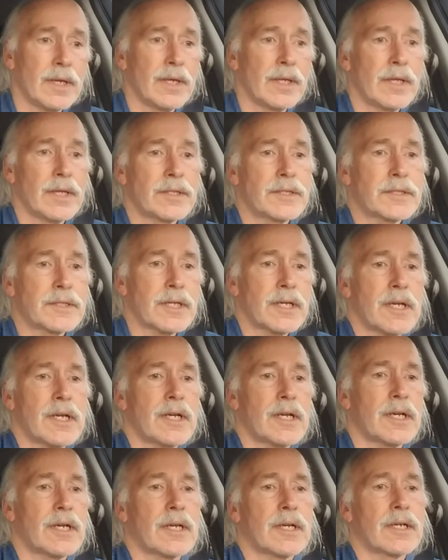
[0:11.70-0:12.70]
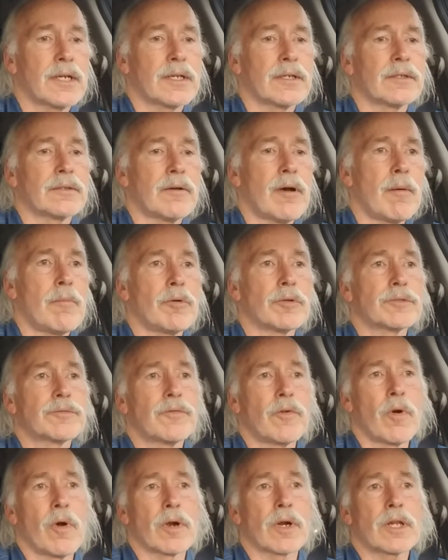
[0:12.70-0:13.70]
it's almost
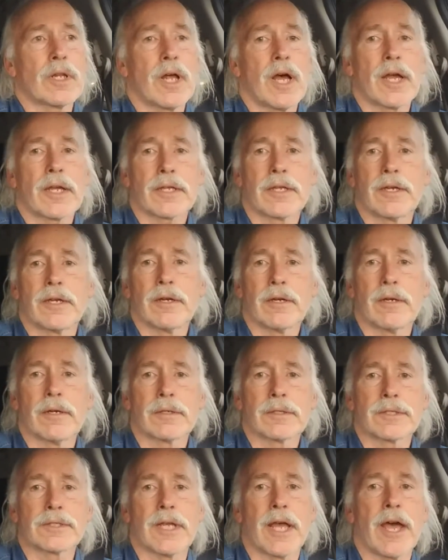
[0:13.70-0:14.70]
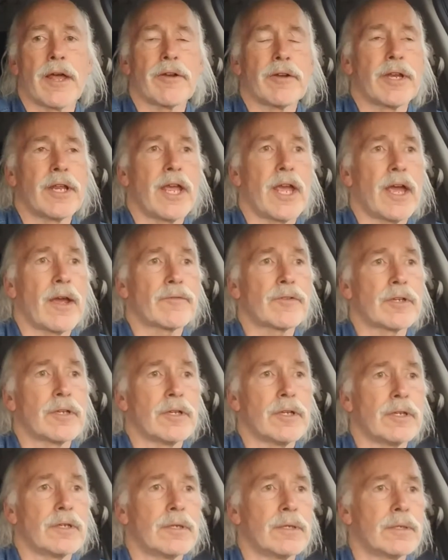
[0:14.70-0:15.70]
4 o'clock here, Saturday
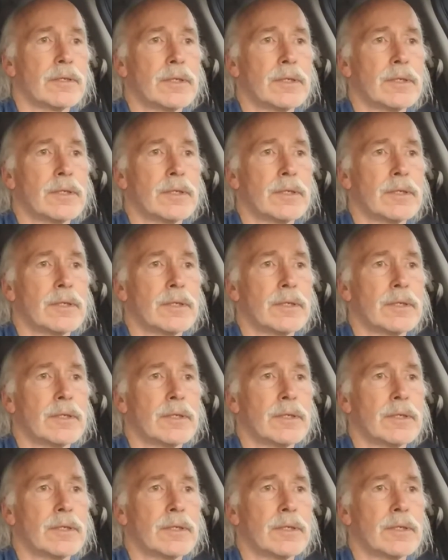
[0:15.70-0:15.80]
afternoon,